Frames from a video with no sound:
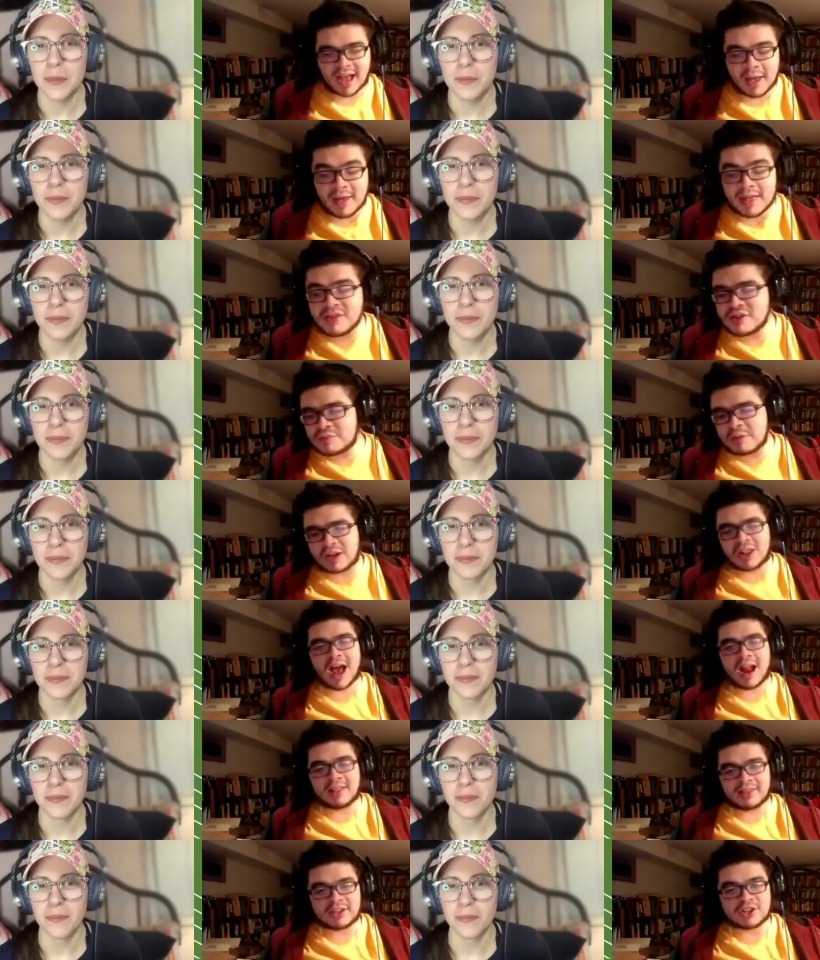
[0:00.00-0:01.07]
Speaker 1: And, and there's been a lot
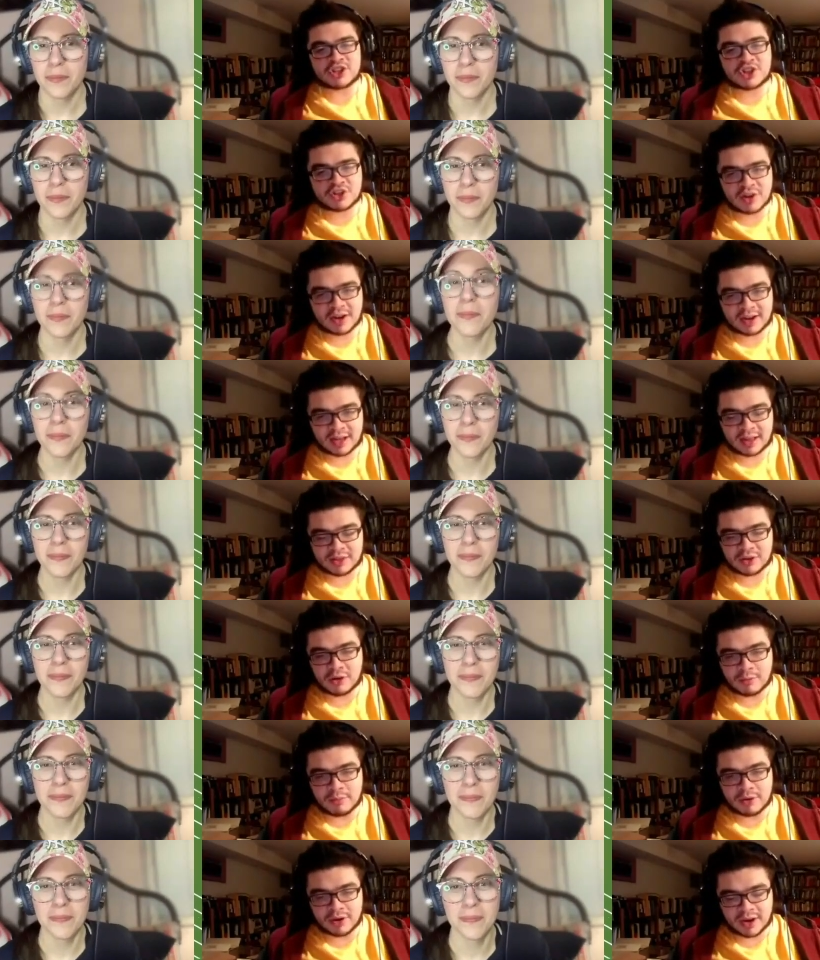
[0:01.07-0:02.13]
of things trending on the
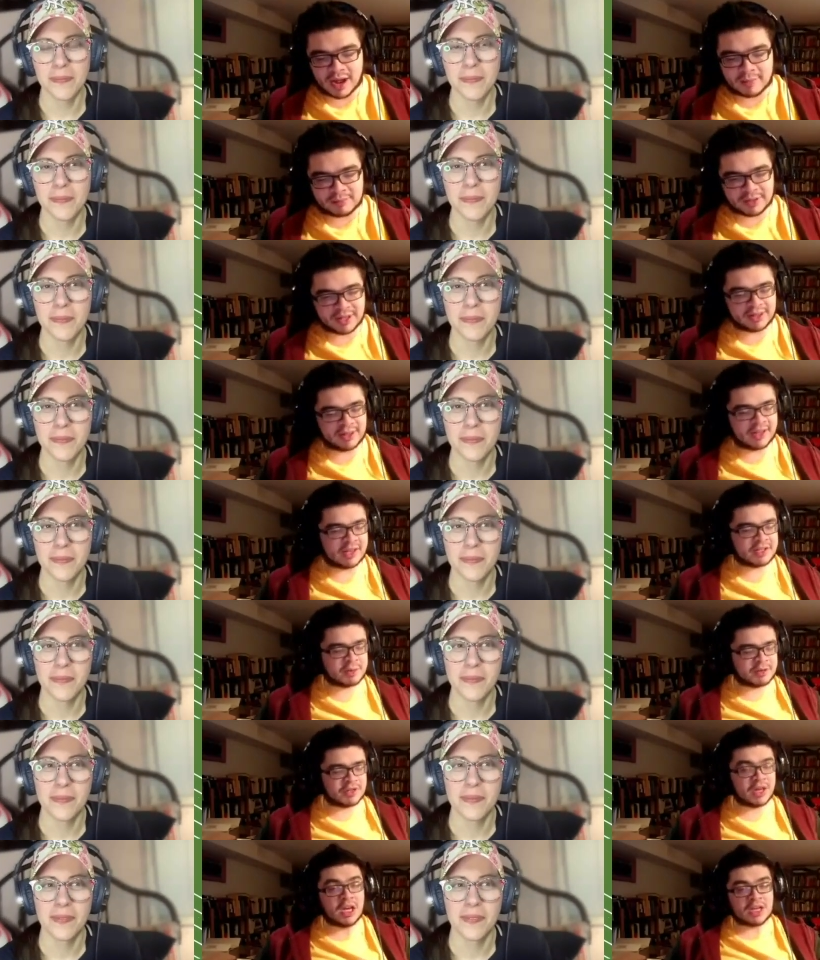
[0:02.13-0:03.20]
old bird app lately,
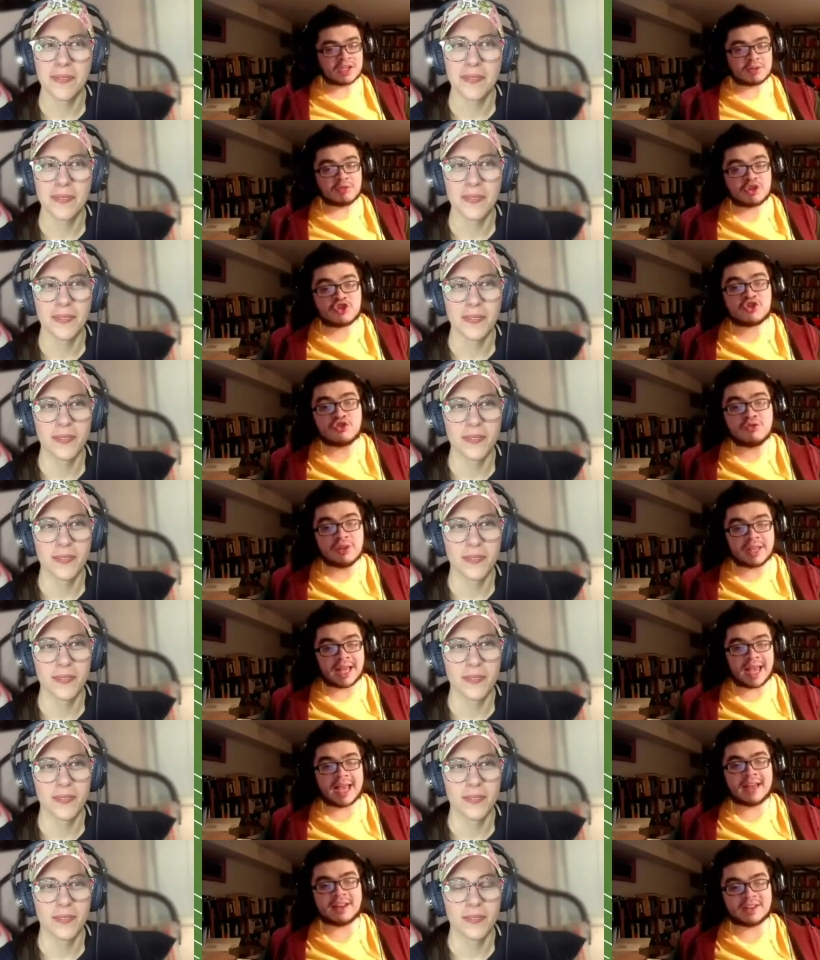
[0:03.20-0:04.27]
especially some truly
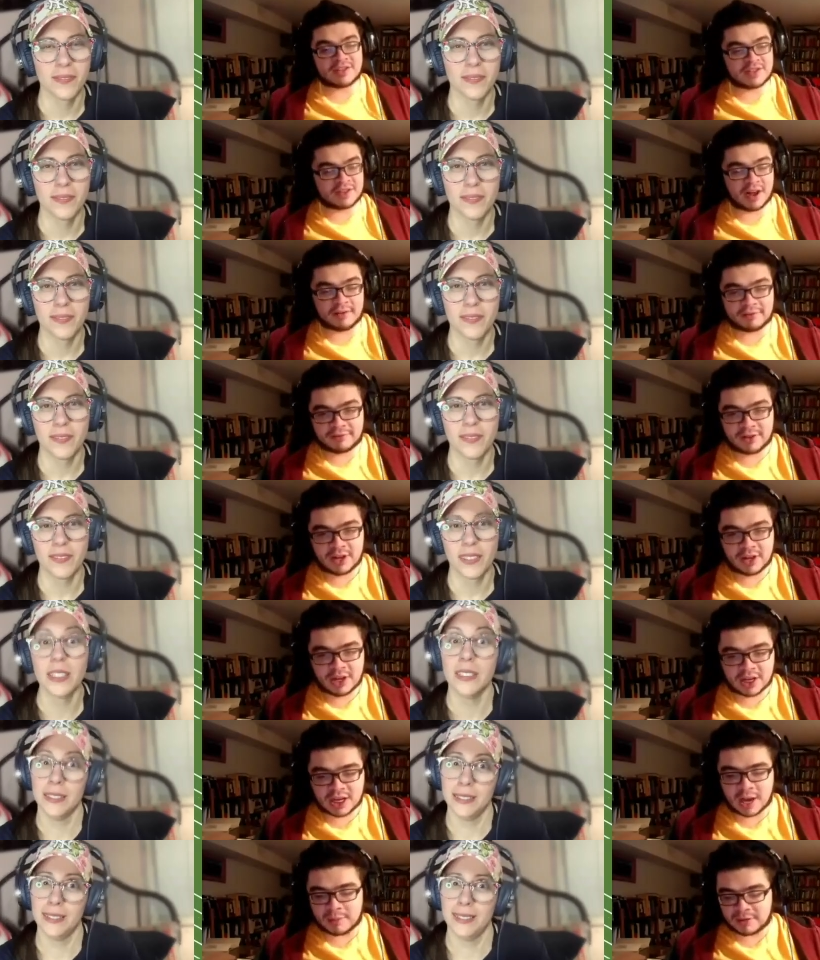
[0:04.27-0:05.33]
heinous stuff
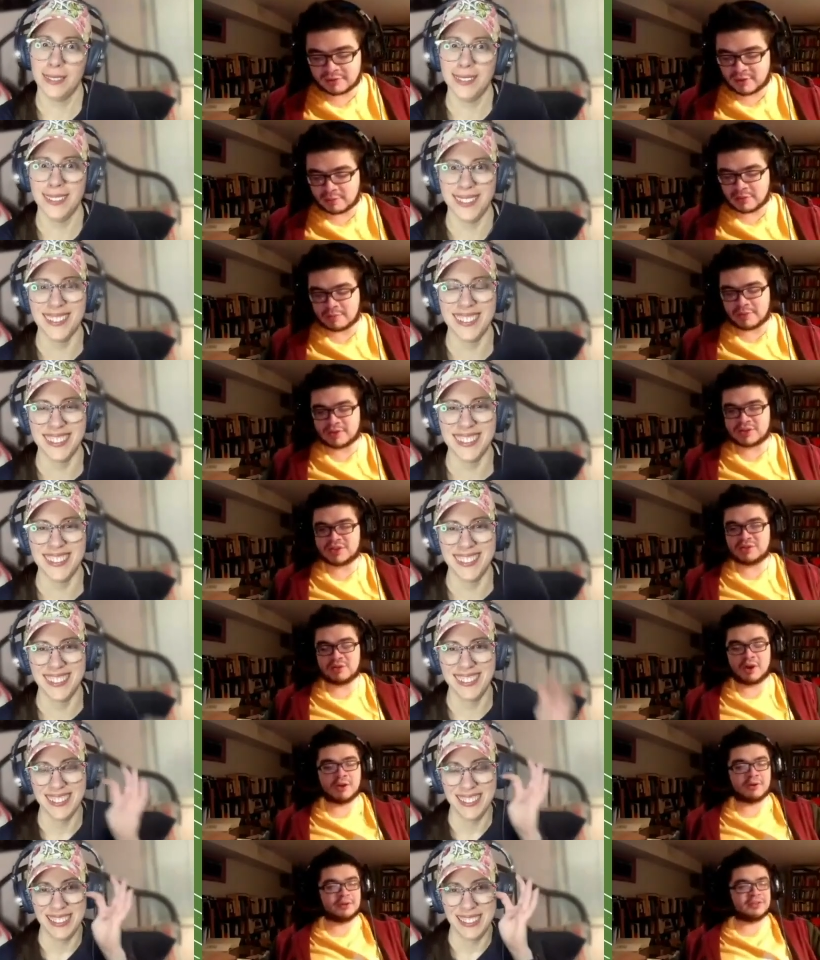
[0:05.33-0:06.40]
coming from the person who
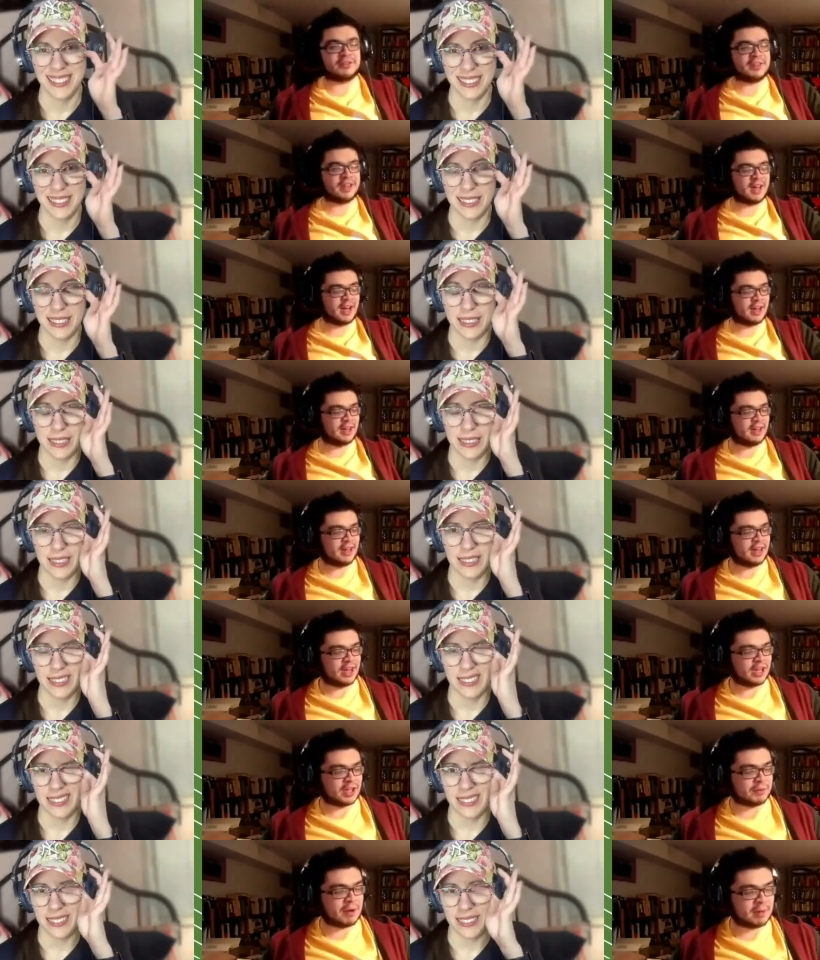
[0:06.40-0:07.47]
owns the uh,
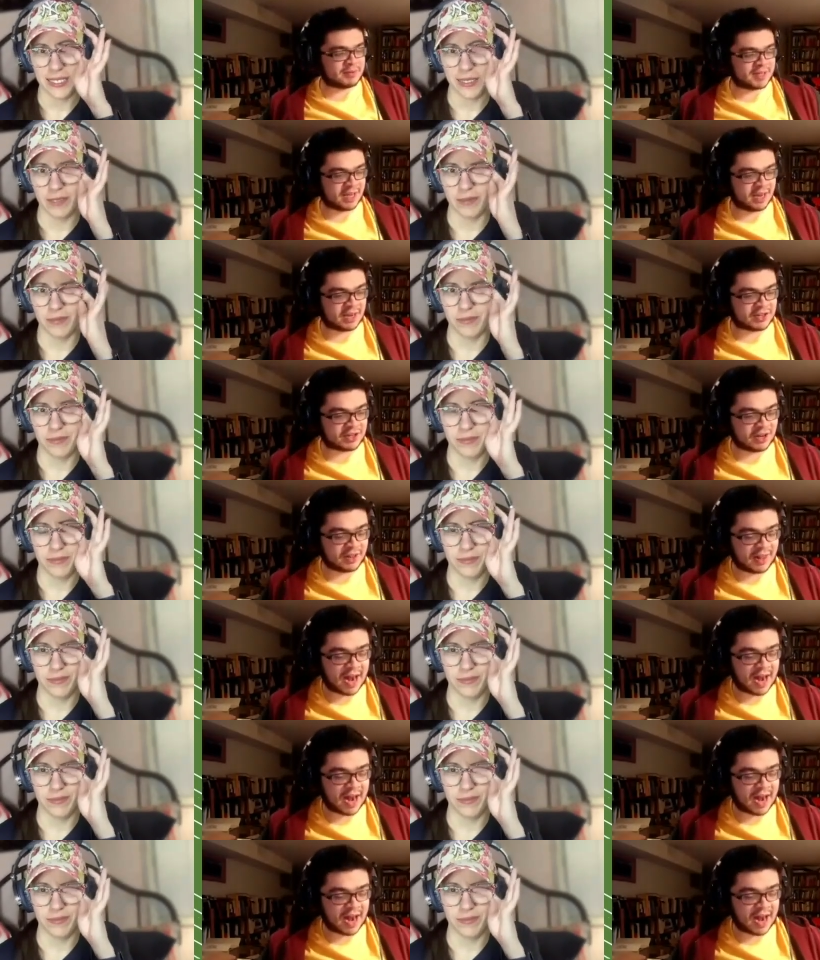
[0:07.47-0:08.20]
the website yesterday.